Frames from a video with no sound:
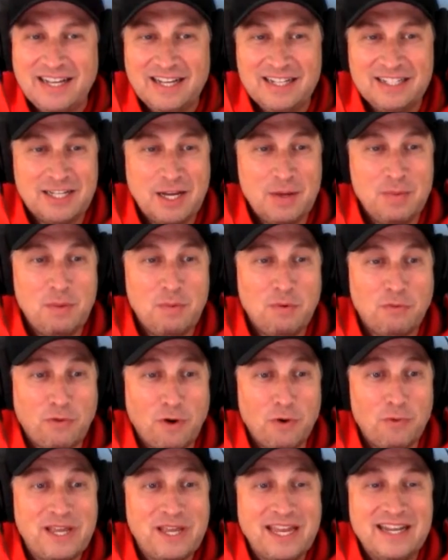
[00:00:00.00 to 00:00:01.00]
JB,
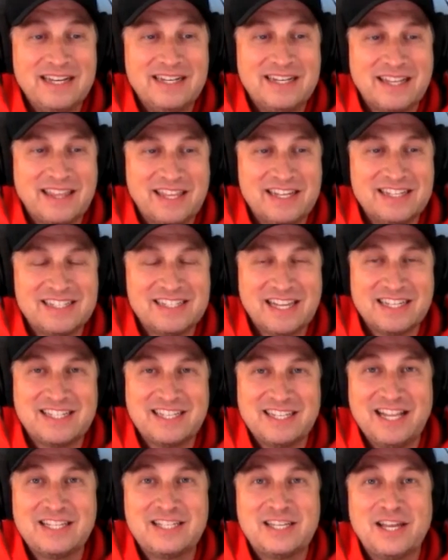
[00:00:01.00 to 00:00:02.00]
before we get into things,
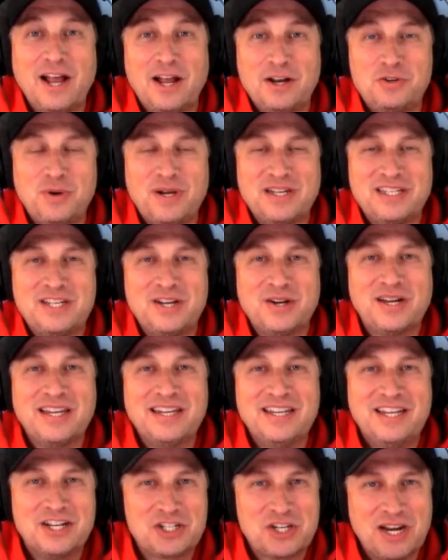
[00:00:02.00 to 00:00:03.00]
let's address your
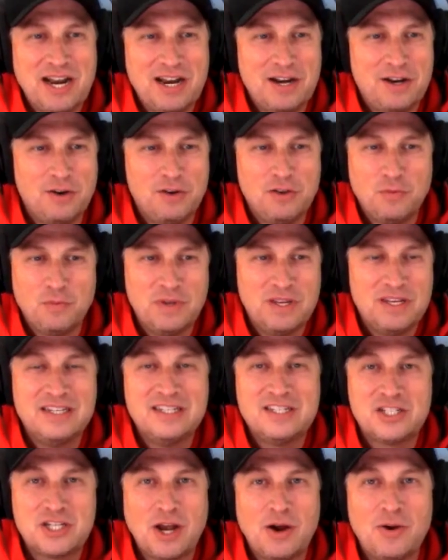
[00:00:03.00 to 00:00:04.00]
condition. I know you've been
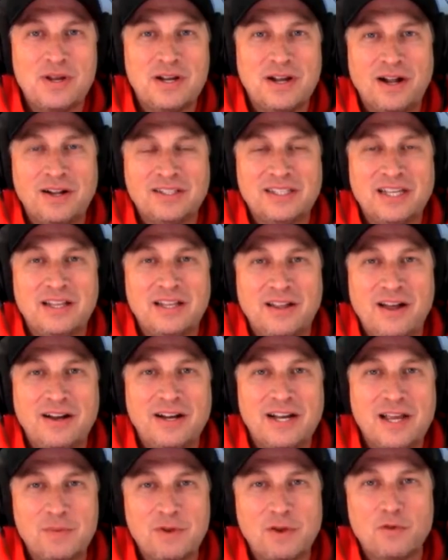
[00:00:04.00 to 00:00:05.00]
shouting all day long,
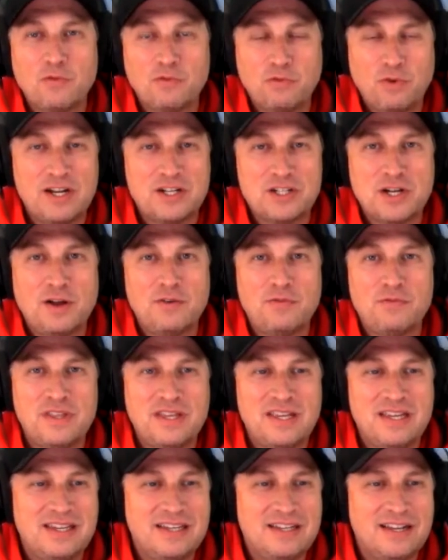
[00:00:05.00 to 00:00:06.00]
coming fresh off
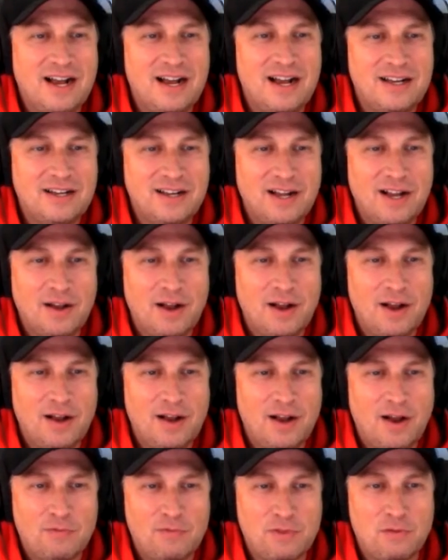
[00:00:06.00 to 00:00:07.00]
the
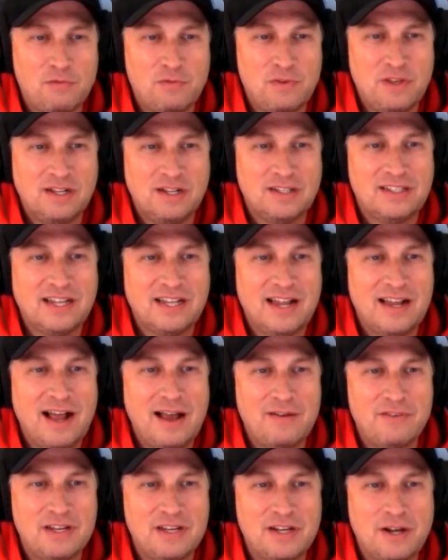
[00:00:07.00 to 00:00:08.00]
field,
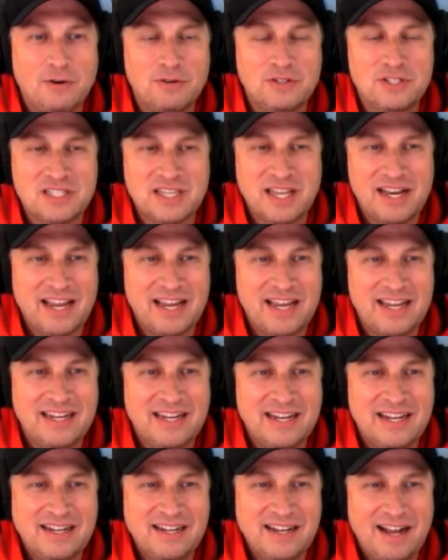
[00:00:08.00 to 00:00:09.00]
having coached today.
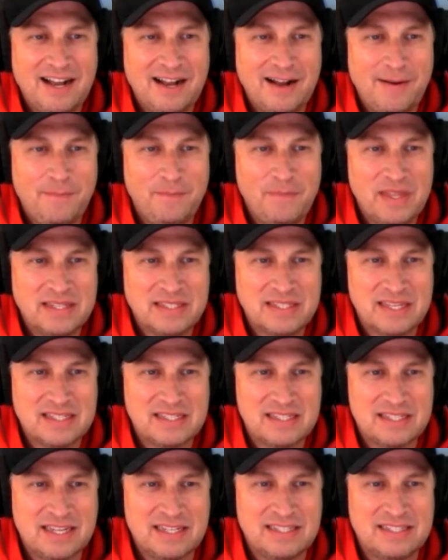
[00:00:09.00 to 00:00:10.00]
Is
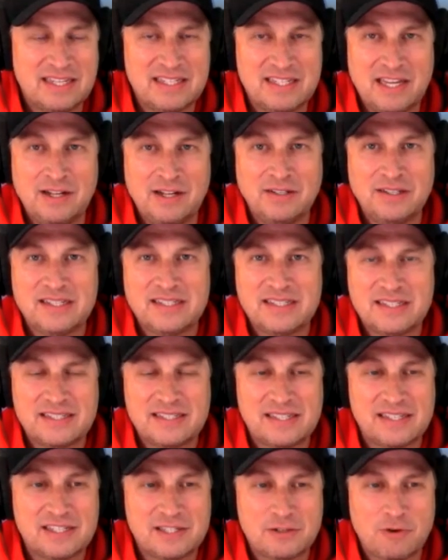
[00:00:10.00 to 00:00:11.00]
this illness?
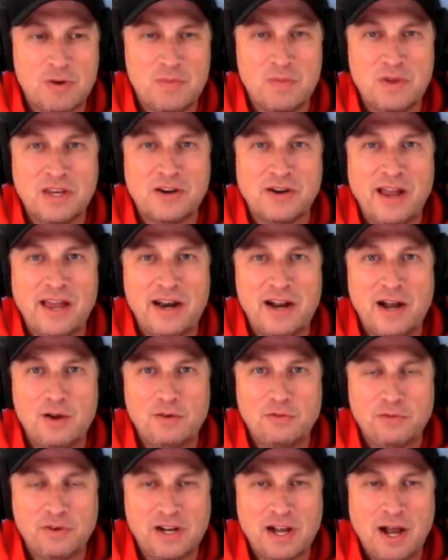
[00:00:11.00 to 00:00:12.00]
Is this screaming your head
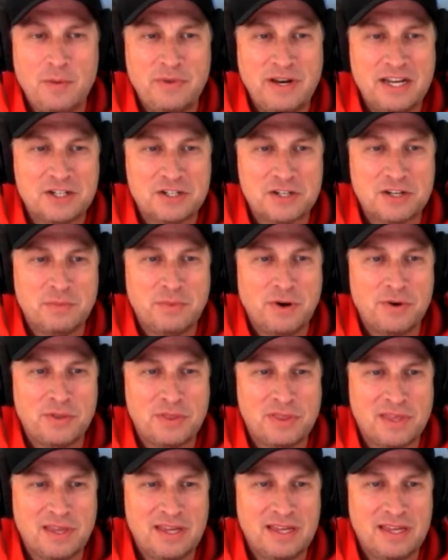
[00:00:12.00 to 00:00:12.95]
off? A combination of both?